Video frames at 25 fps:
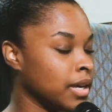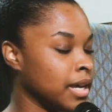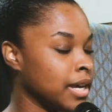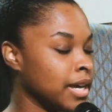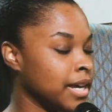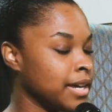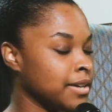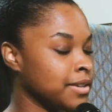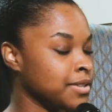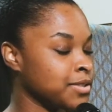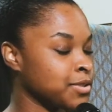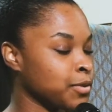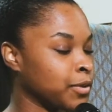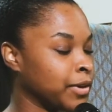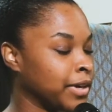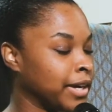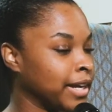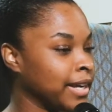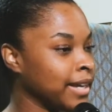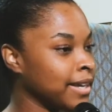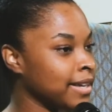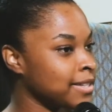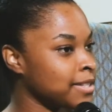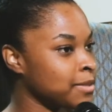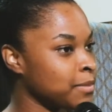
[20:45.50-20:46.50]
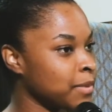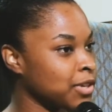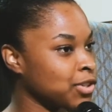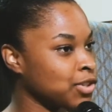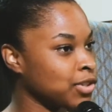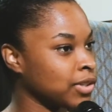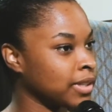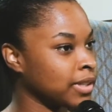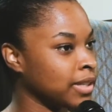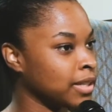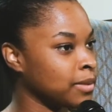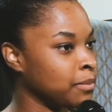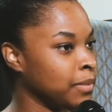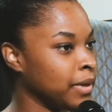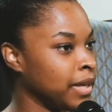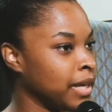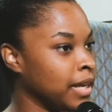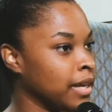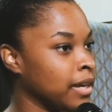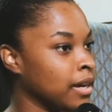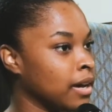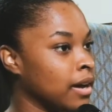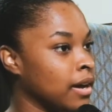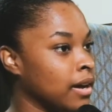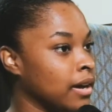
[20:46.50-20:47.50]
especially
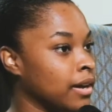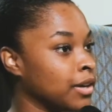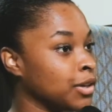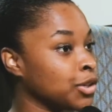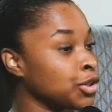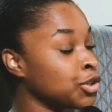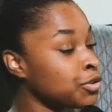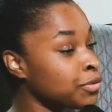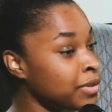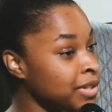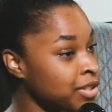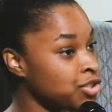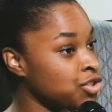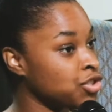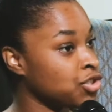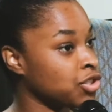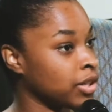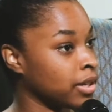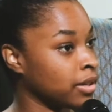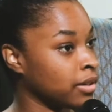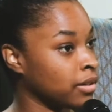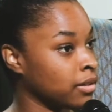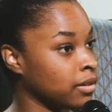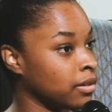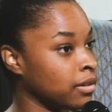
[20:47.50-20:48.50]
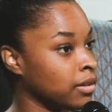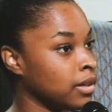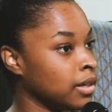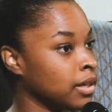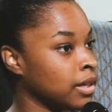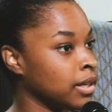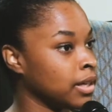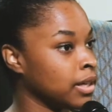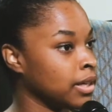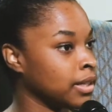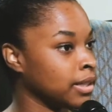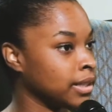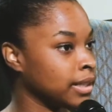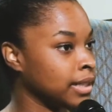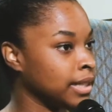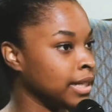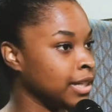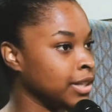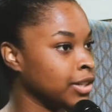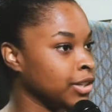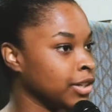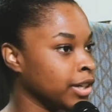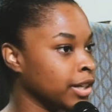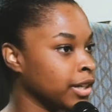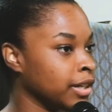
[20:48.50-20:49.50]
being a Christian
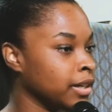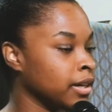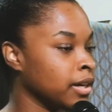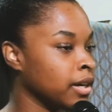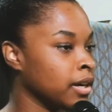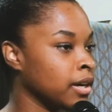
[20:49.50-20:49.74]
leader,